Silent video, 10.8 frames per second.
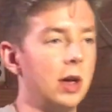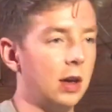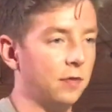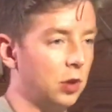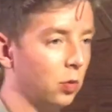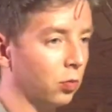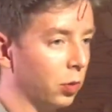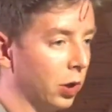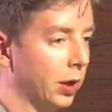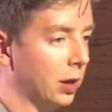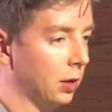If you
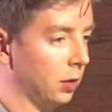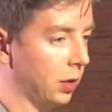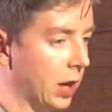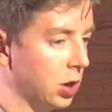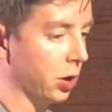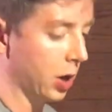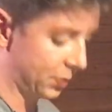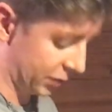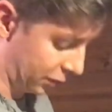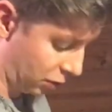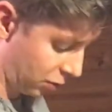really lean your
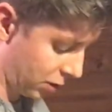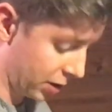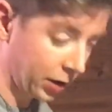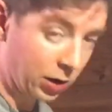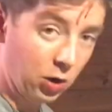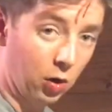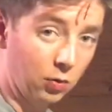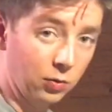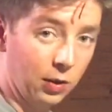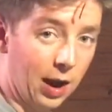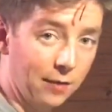hips forward and you don't
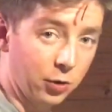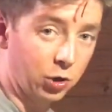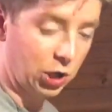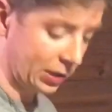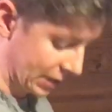have your chest